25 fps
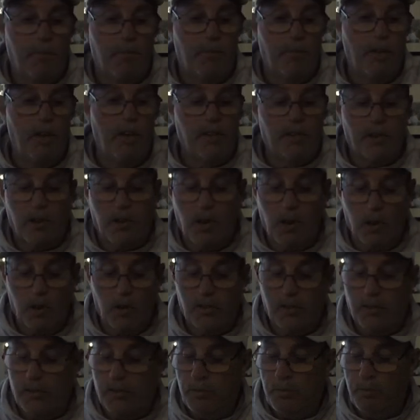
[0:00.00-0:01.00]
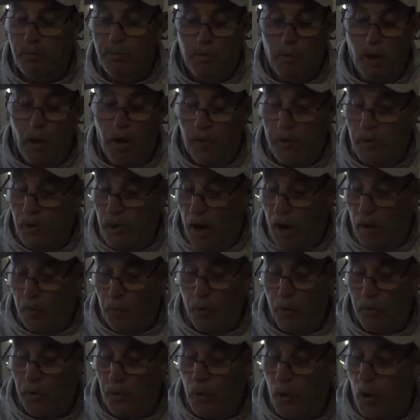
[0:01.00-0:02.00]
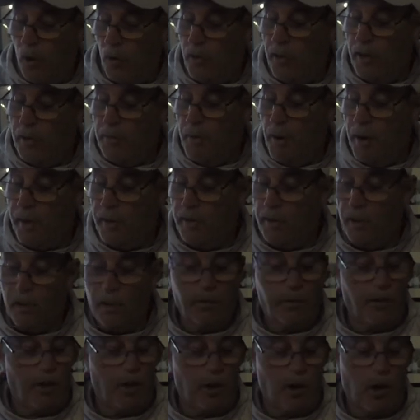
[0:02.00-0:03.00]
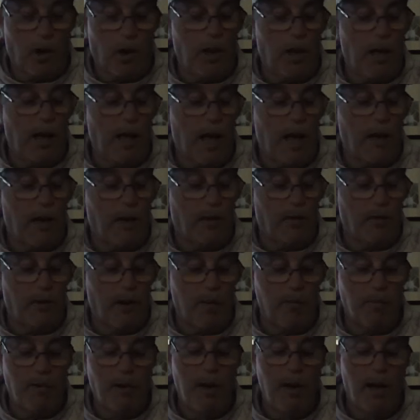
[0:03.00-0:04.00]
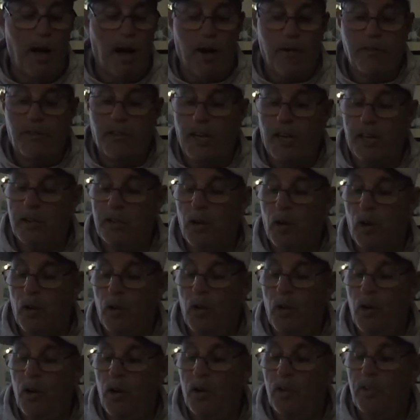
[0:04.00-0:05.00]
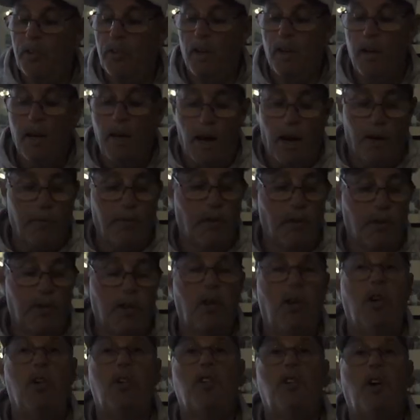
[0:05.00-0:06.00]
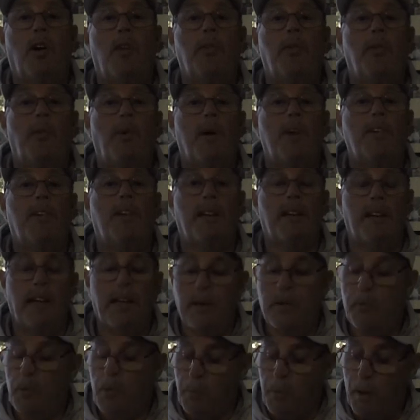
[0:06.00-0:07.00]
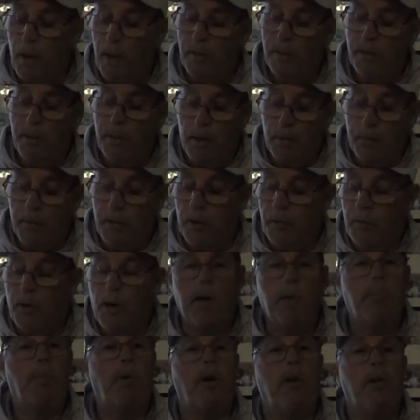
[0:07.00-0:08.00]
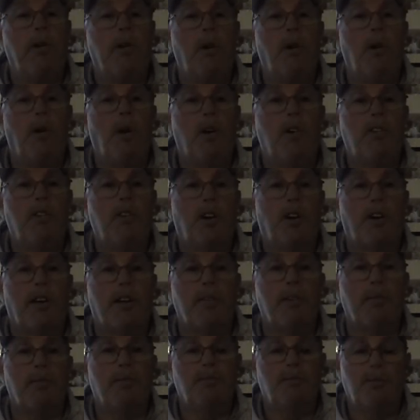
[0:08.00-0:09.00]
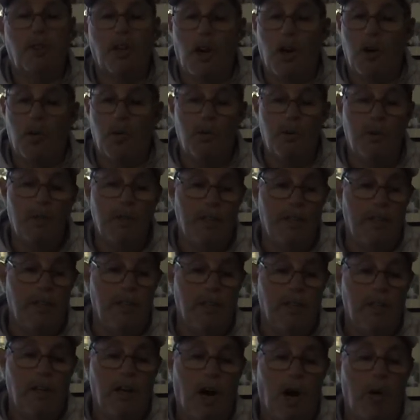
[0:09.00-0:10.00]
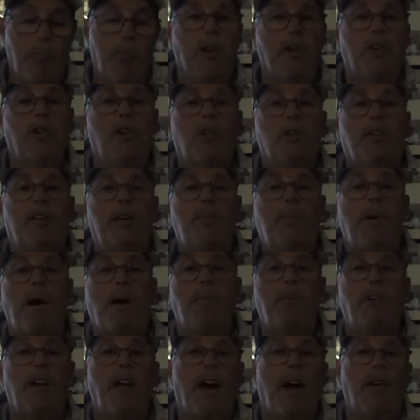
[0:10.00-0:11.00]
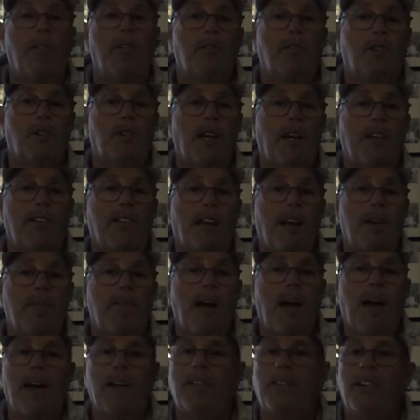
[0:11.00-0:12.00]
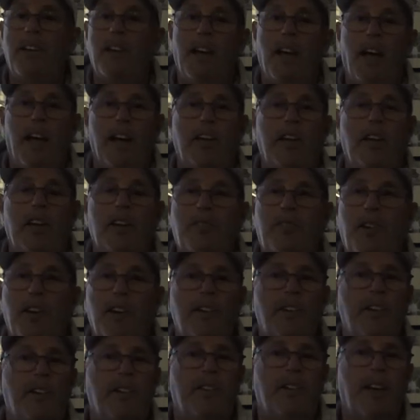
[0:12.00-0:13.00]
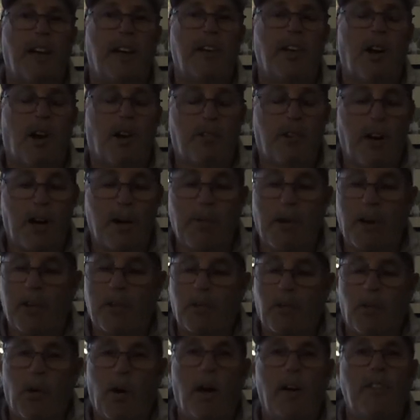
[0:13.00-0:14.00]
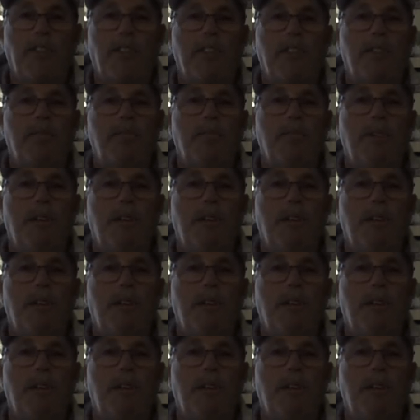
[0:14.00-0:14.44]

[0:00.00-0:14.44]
These are hooks. I went through all these baits here. I've cut all the line off of them. I've checked all the hooks. I've took the hooks off the ones that I need to replace, and I'm getting ready to put new hooks on it. So hope this little tip helps you out. Until next time, guys, hey, good fishing. Thank you all very much for watching.